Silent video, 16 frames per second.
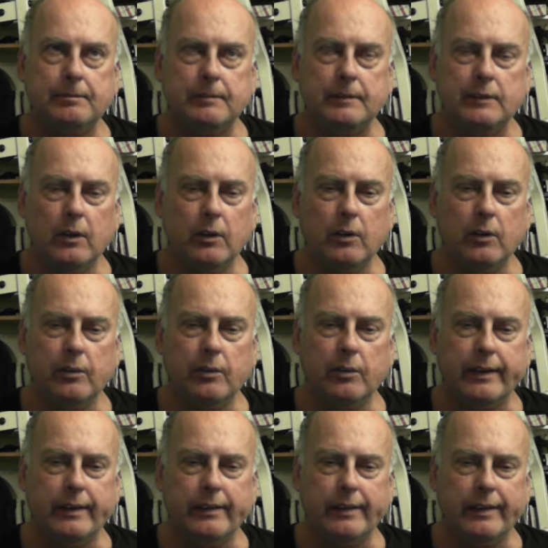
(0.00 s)
it's all over
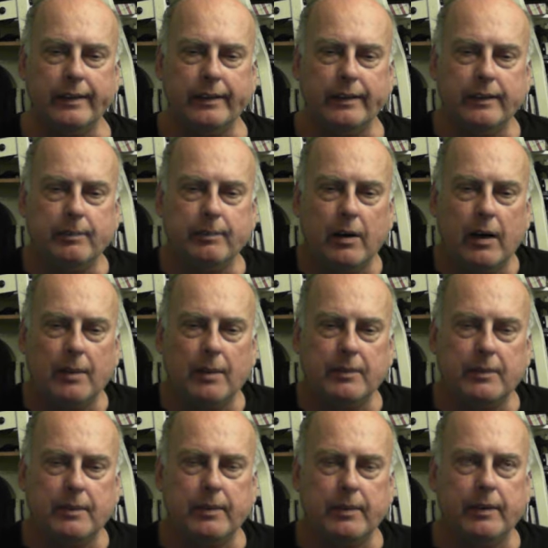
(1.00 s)
the internet, it pops
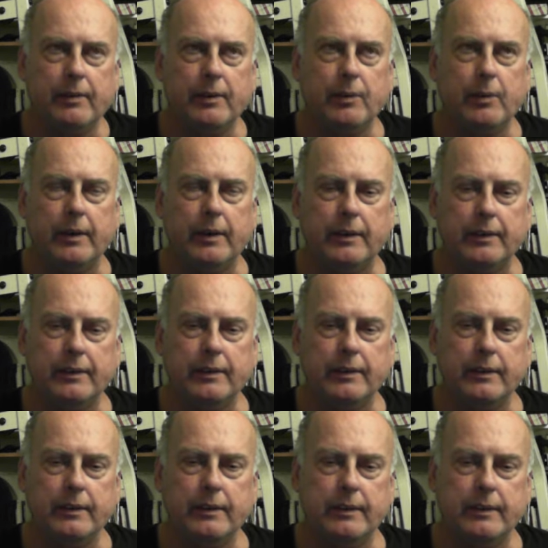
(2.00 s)
up everywhere. It's
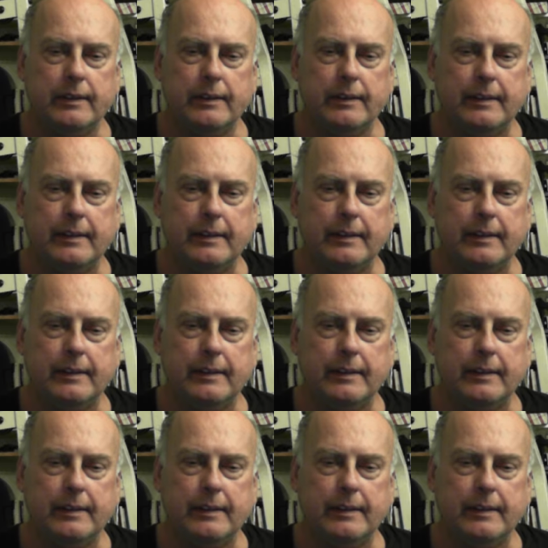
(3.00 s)
this